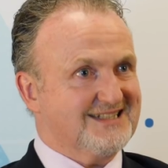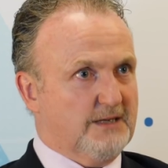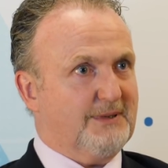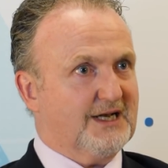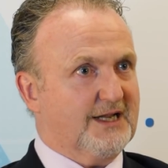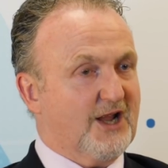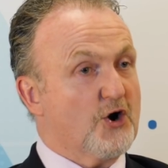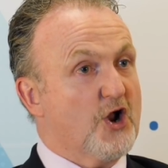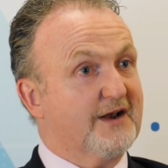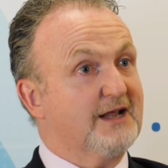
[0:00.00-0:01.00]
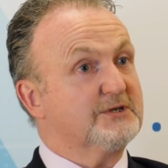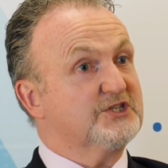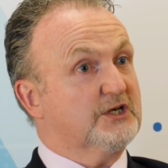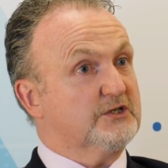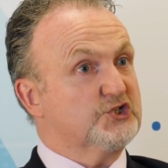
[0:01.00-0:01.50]
typically are not able
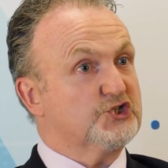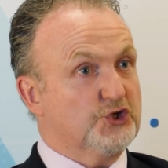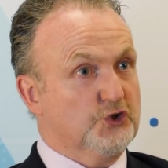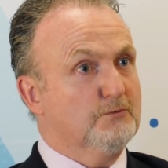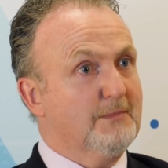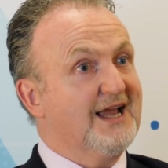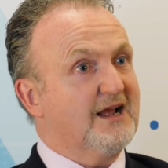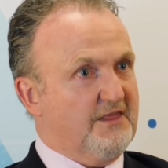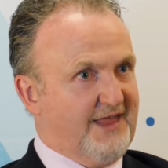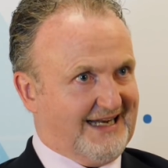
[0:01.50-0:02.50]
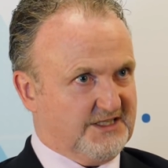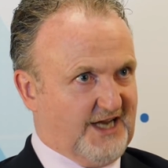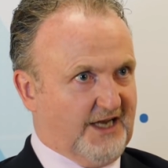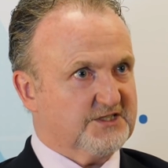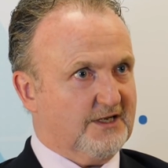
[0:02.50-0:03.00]
to consume that
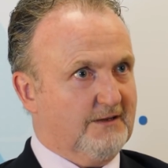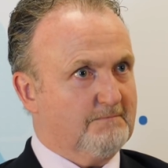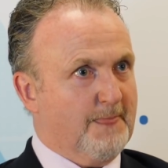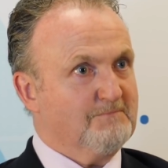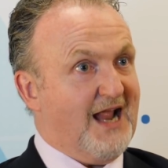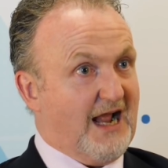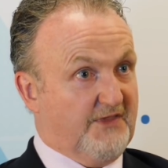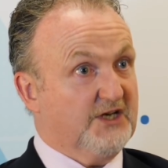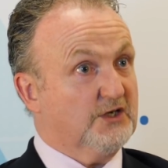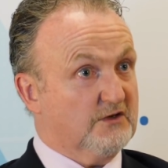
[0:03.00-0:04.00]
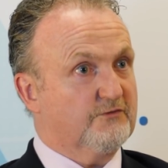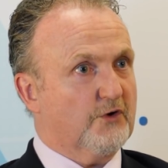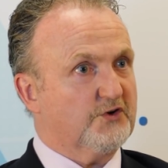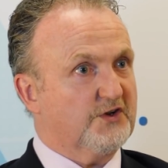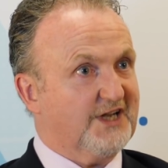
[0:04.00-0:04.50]
data and then
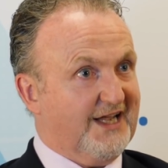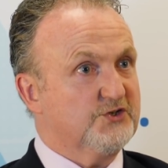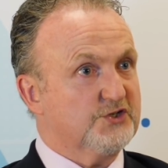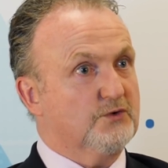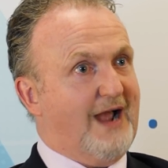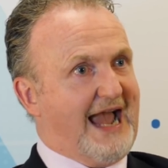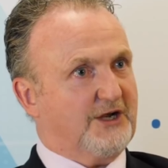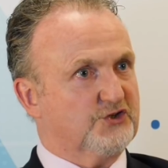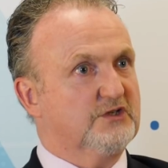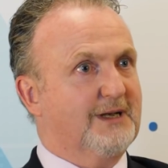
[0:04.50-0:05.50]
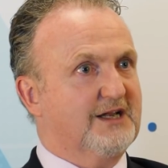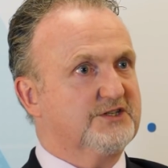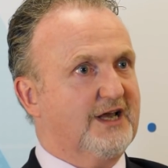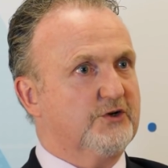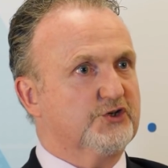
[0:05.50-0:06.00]
convert it into actionable
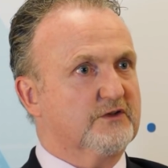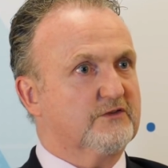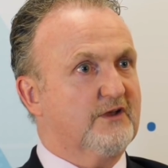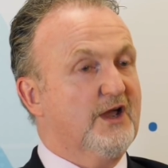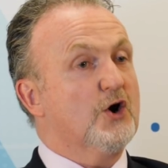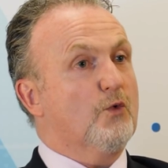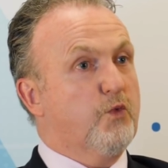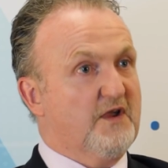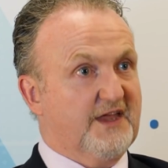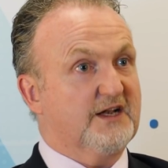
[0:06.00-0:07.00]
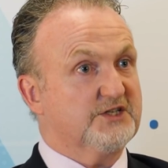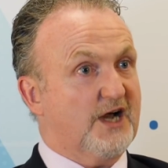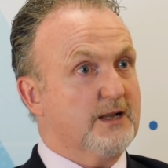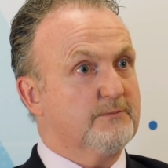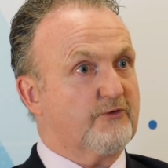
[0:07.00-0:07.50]
intelligence within a
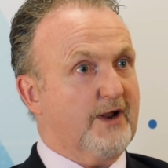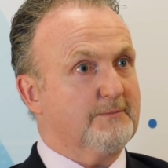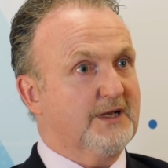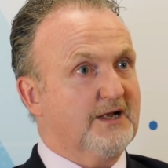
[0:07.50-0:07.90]
time frame.